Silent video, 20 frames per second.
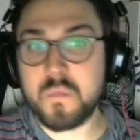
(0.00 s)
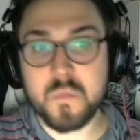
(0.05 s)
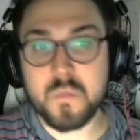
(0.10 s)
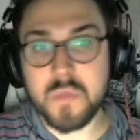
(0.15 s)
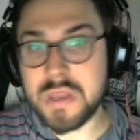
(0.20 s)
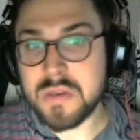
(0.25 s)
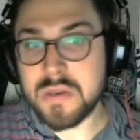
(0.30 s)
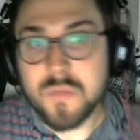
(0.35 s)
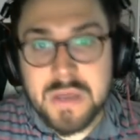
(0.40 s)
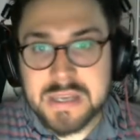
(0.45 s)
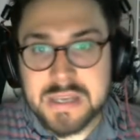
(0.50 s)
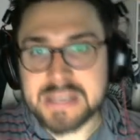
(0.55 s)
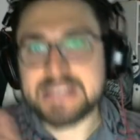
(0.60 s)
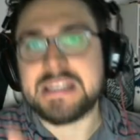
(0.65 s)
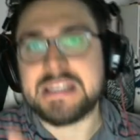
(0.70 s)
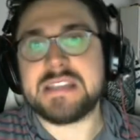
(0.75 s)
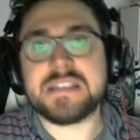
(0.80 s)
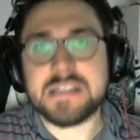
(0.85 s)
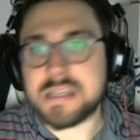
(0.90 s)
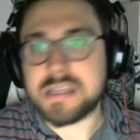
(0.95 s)
win, because
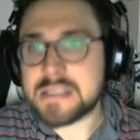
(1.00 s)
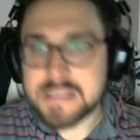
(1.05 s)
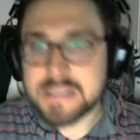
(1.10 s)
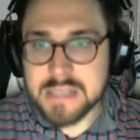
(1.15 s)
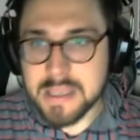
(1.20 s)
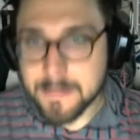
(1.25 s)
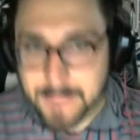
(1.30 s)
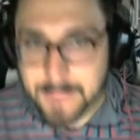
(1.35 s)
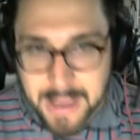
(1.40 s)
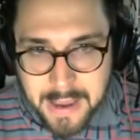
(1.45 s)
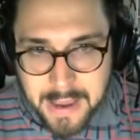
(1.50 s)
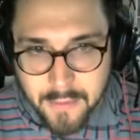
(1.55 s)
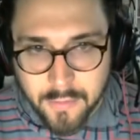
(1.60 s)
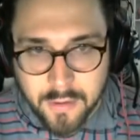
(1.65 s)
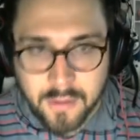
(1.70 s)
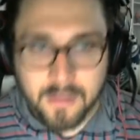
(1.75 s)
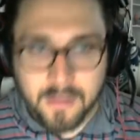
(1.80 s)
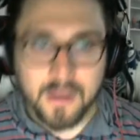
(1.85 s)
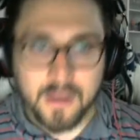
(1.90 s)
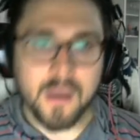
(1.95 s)
that's 16
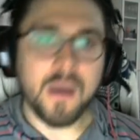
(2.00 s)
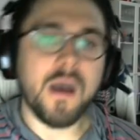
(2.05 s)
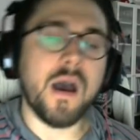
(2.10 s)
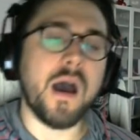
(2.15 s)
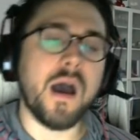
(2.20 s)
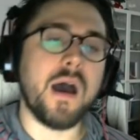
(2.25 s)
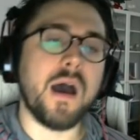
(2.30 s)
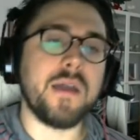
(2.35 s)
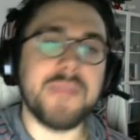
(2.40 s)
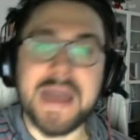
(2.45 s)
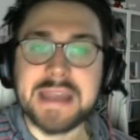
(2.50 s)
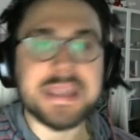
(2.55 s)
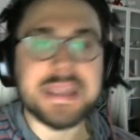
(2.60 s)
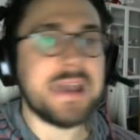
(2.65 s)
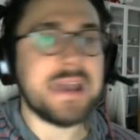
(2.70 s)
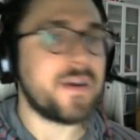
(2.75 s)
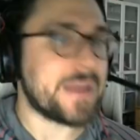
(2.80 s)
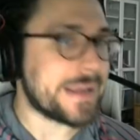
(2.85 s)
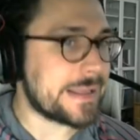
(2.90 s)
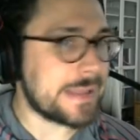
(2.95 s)
power, not
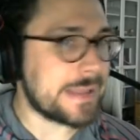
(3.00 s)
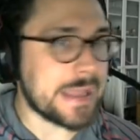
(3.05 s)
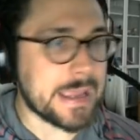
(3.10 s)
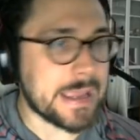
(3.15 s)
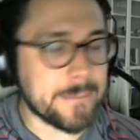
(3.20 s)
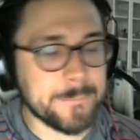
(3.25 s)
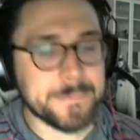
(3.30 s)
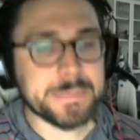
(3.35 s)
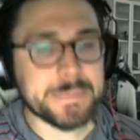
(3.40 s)
counting claim.